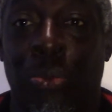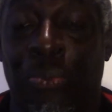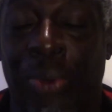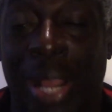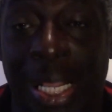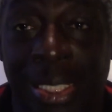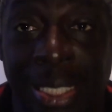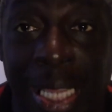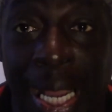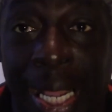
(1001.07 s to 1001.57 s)

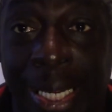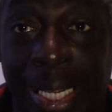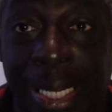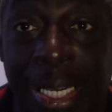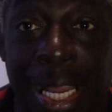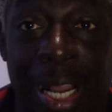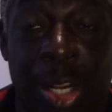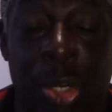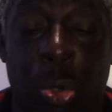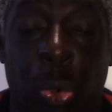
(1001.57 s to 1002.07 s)
fans out there
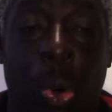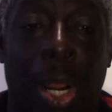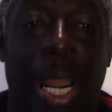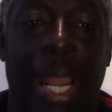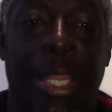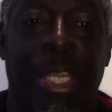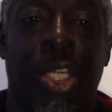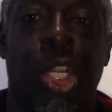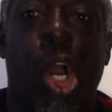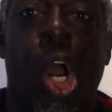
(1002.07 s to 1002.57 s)
that are
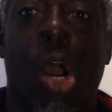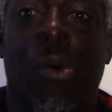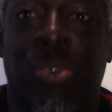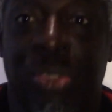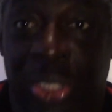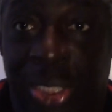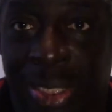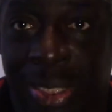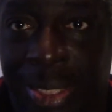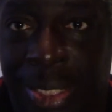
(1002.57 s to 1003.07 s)
quite
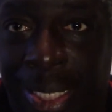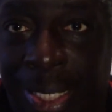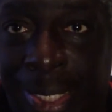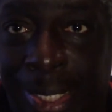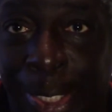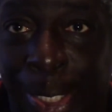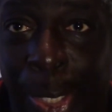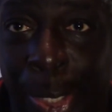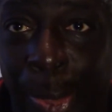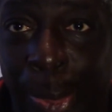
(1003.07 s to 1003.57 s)
nervous,
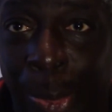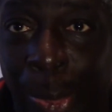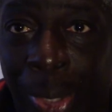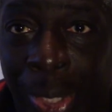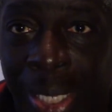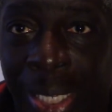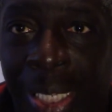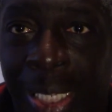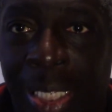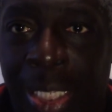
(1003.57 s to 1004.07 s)
you know,
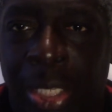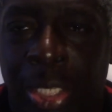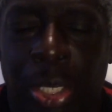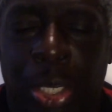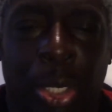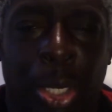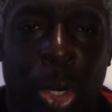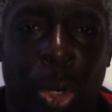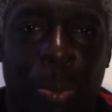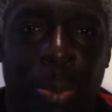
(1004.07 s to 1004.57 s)

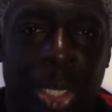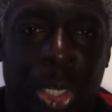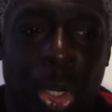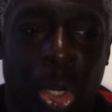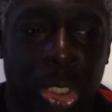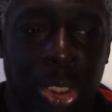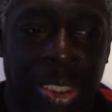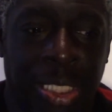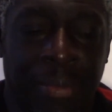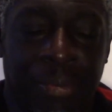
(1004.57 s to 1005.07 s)

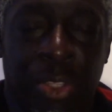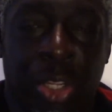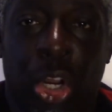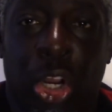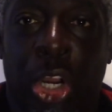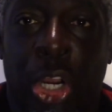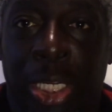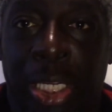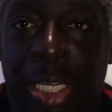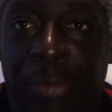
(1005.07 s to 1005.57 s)
because they've not
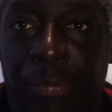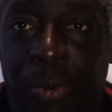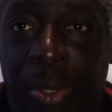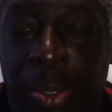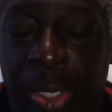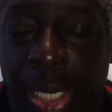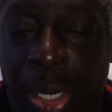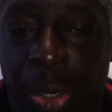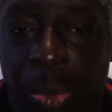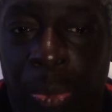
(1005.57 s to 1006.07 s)
heard anything.
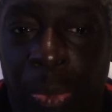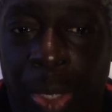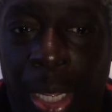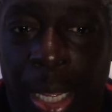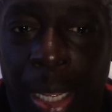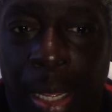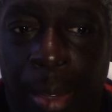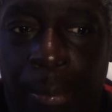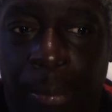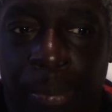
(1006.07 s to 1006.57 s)
You
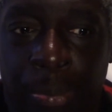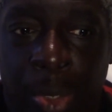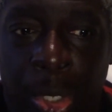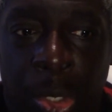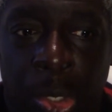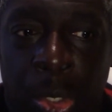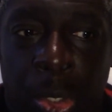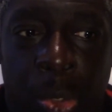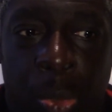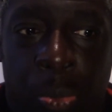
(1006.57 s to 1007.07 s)

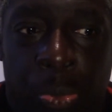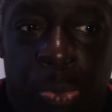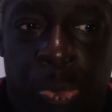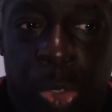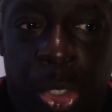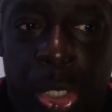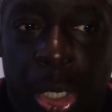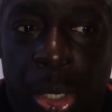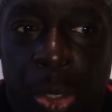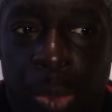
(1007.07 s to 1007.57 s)

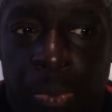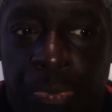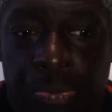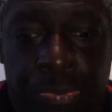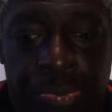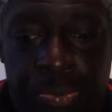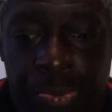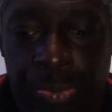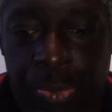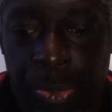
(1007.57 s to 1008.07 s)
know,
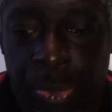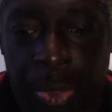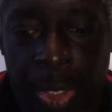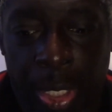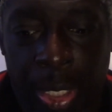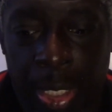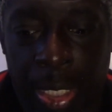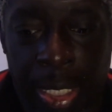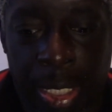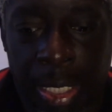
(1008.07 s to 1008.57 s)

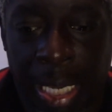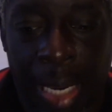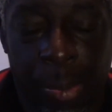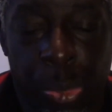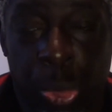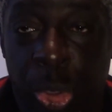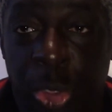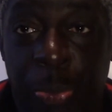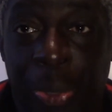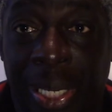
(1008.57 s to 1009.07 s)

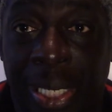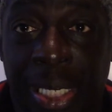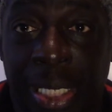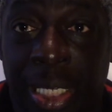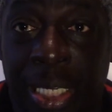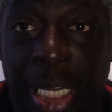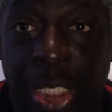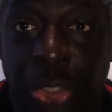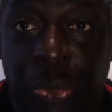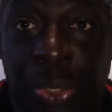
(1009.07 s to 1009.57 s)
Gabriel's been in the
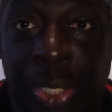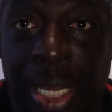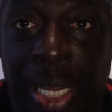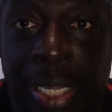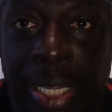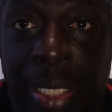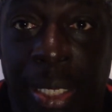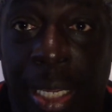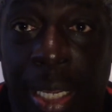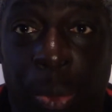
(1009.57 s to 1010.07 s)
country now
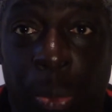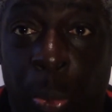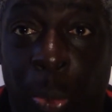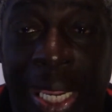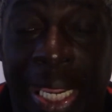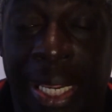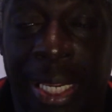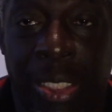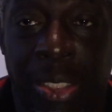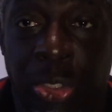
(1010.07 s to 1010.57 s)
a
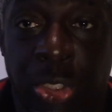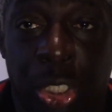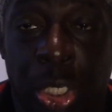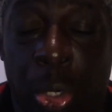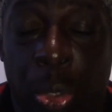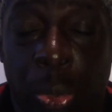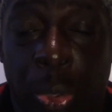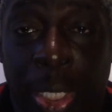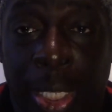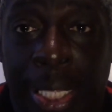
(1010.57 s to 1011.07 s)
week or
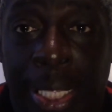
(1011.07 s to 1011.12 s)
so.